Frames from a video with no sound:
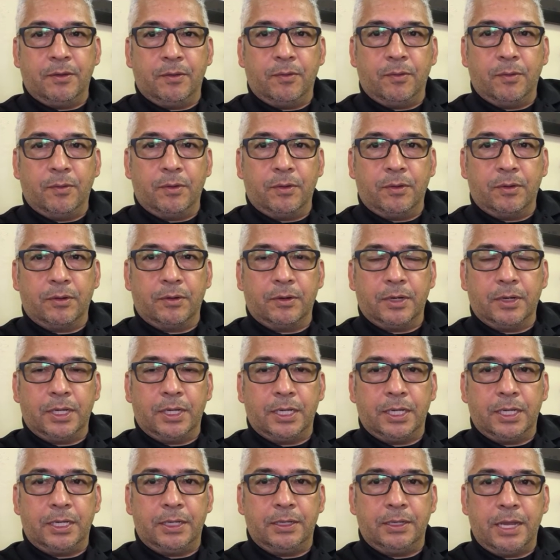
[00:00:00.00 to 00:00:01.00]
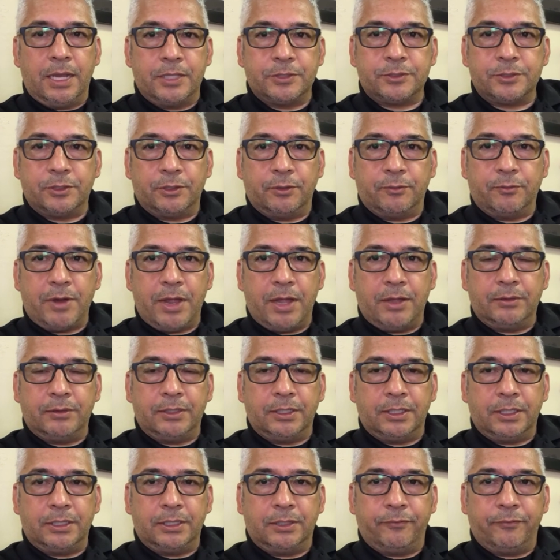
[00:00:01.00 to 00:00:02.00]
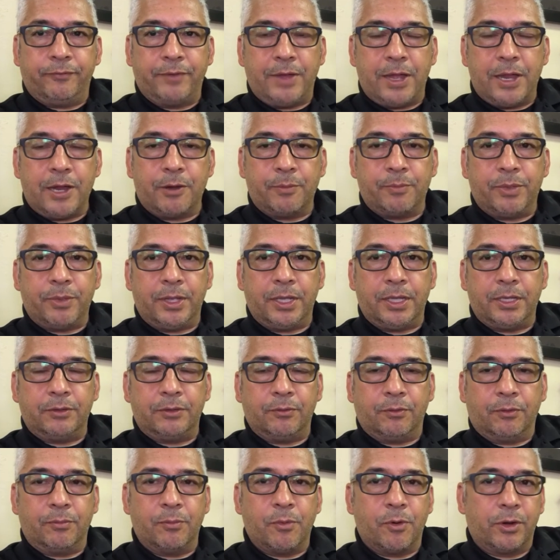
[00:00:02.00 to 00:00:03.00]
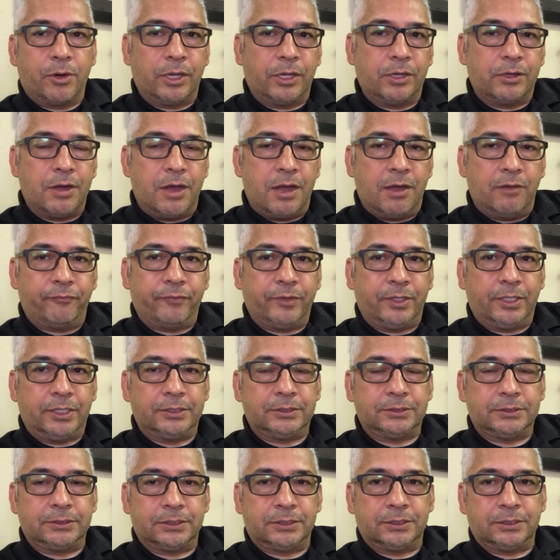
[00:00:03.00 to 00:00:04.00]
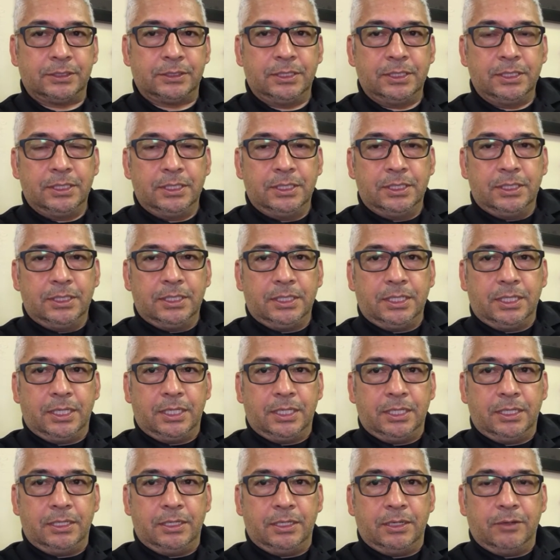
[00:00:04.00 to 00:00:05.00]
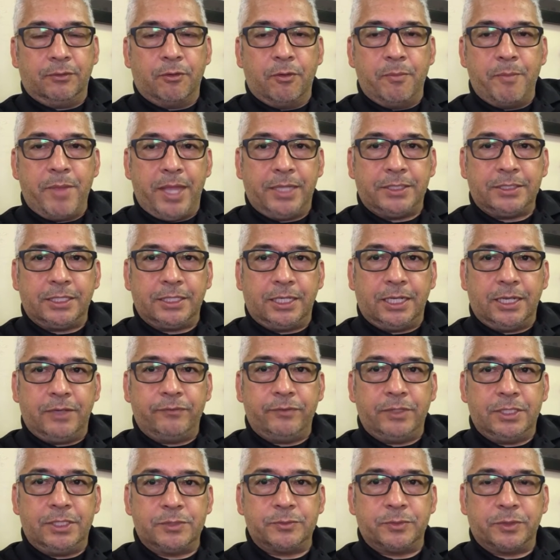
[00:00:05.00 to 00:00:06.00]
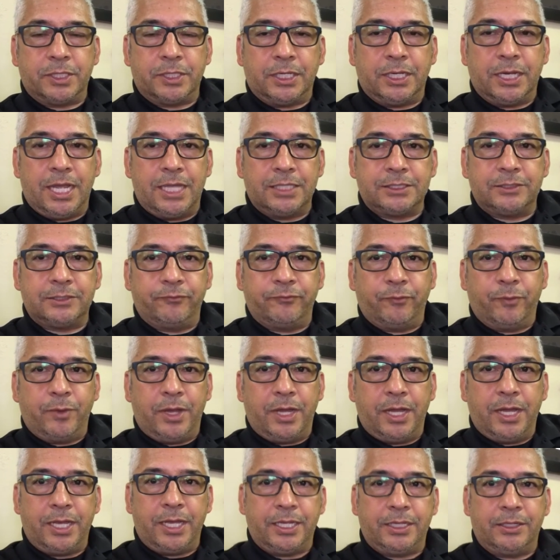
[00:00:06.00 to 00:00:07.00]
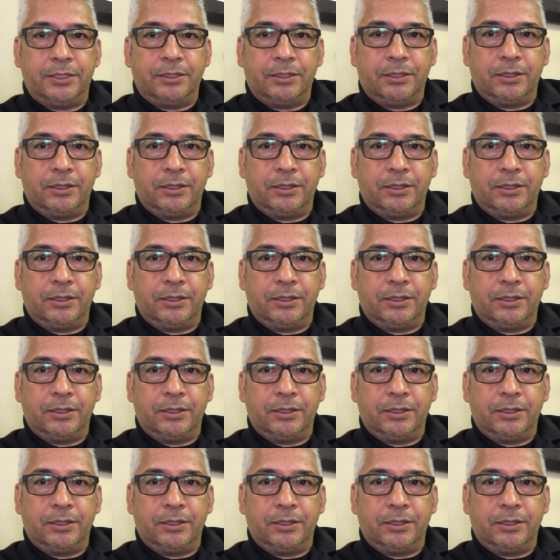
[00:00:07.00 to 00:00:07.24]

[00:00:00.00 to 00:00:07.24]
or uh, nestled around the, the fire pit, or morning coffees and, and romantic evenings with a glass of wine.